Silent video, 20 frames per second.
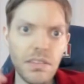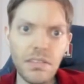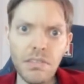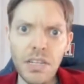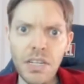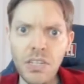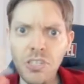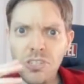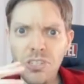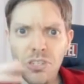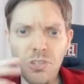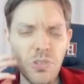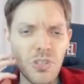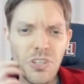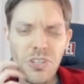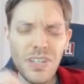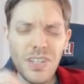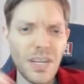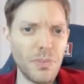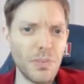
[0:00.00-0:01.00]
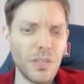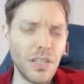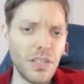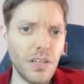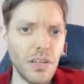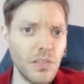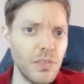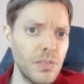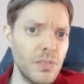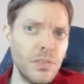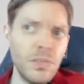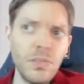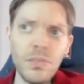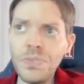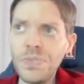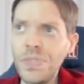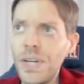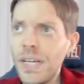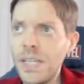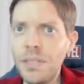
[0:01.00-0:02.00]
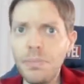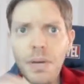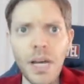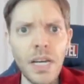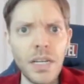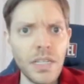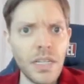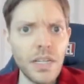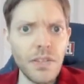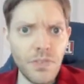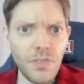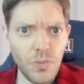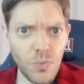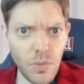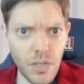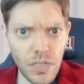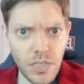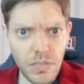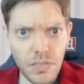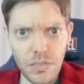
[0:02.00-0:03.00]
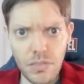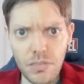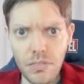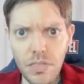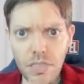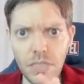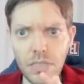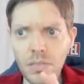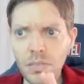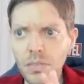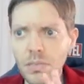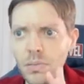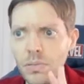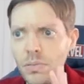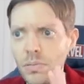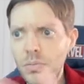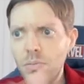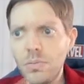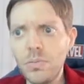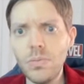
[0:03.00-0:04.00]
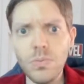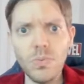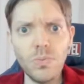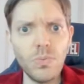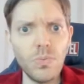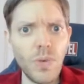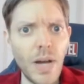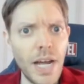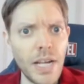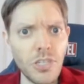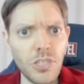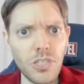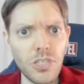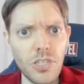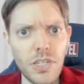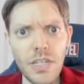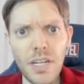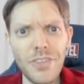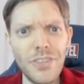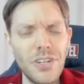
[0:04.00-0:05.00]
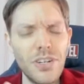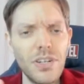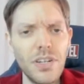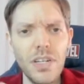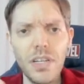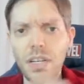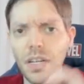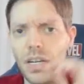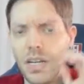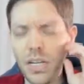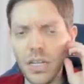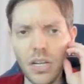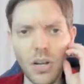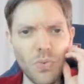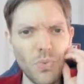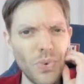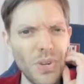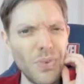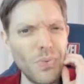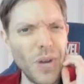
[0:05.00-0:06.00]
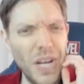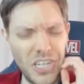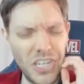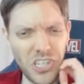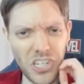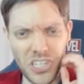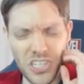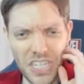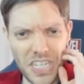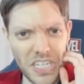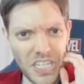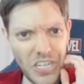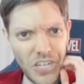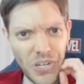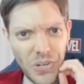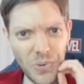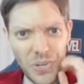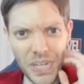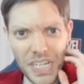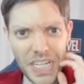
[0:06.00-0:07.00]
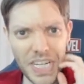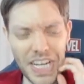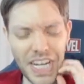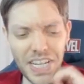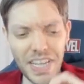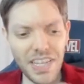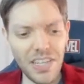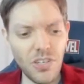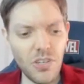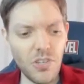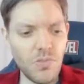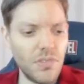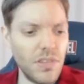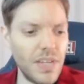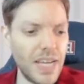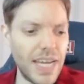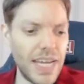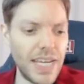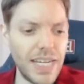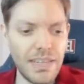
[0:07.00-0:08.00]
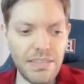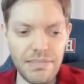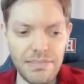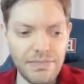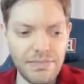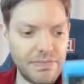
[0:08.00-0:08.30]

things to do with your time. Go find the manga if you want to. Go watch another, uh, go rewatch a season or whatnot. You, I,